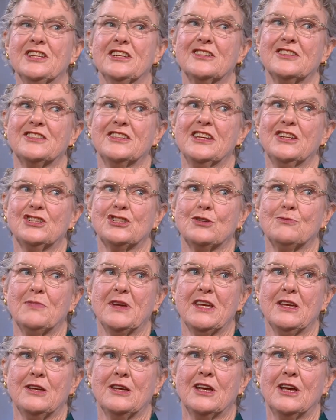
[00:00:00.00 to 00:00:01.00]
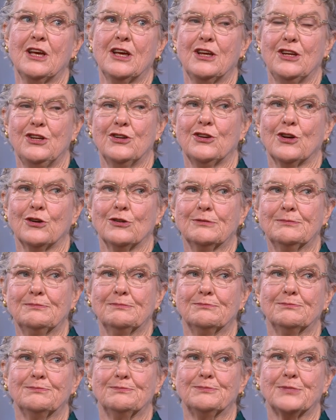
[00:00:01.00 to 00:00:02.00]
ne needs to be, you know,
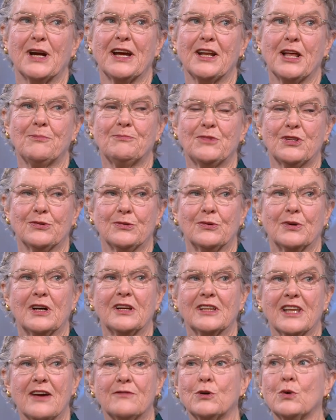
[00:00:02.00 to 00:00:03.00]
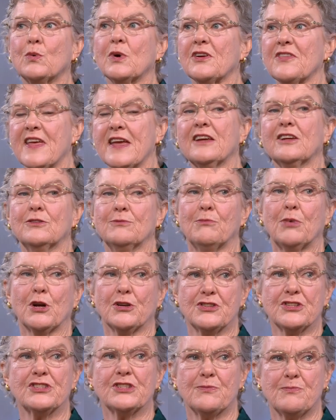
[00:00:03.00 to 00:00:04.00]
brought up to a level where they can
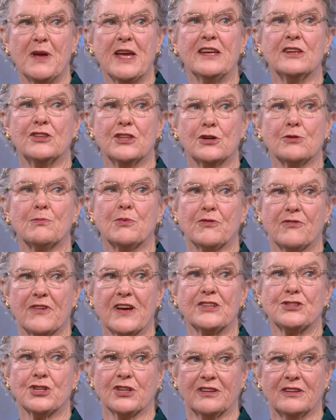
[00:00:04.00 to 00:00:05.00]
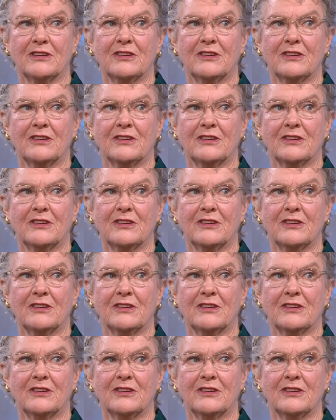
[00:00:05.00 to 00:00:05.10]
participate in their profession.